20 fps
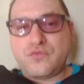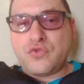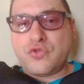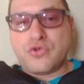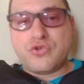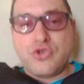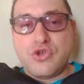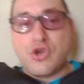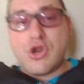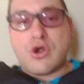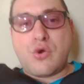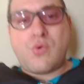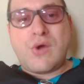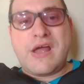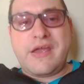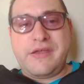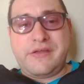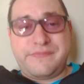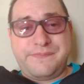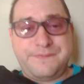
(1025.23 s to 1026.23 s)
You know
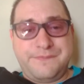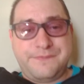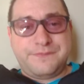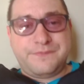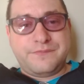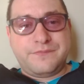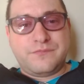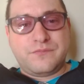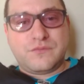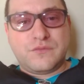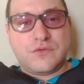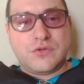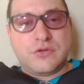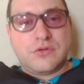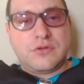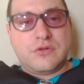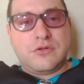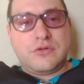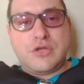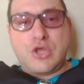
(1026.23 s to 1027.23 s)
why?
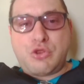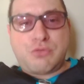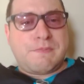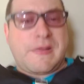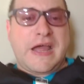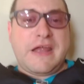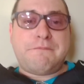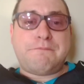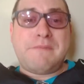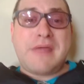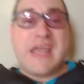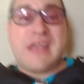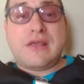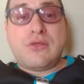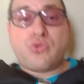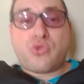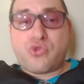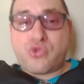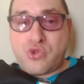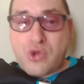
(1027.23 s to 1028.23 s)
Despite
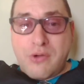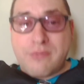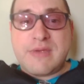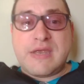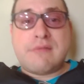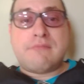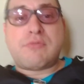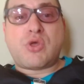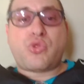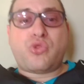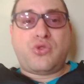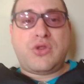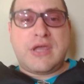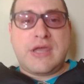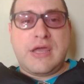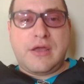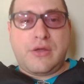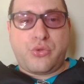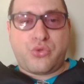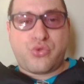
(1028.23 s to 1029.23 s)
making so many
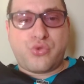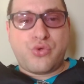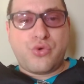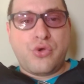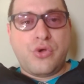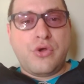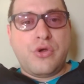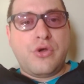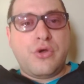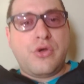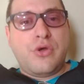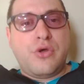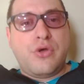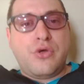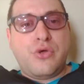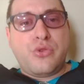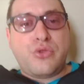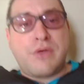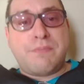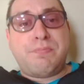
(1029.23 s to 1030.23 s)
mistakes,
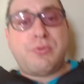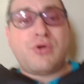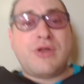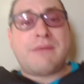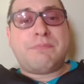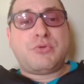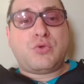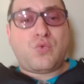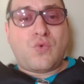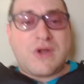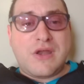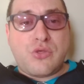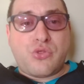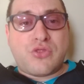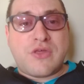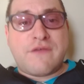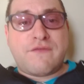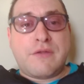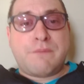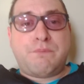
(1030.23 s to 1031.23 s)
they put up
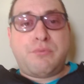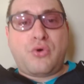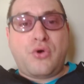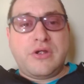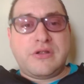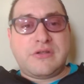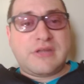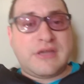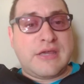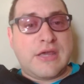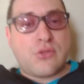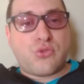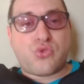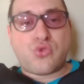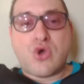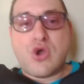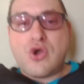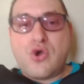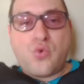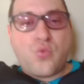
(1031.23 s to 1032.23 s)
27 points against
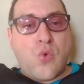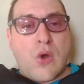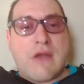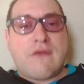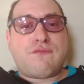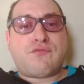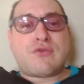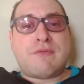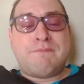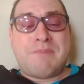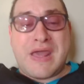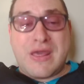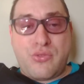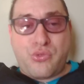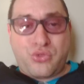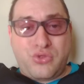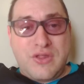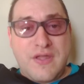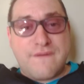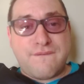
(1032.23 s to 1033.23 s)
one of the
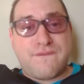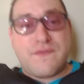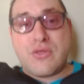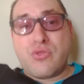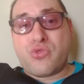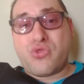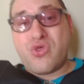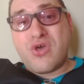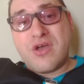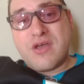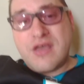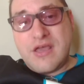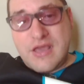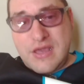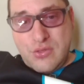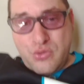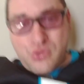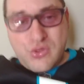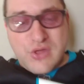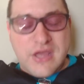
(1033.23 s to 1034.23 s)
best defense
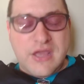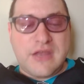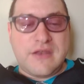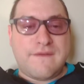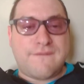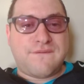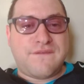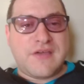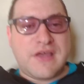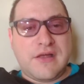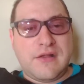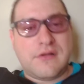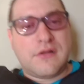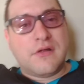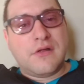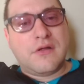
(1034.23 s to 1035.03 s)
in the NFL.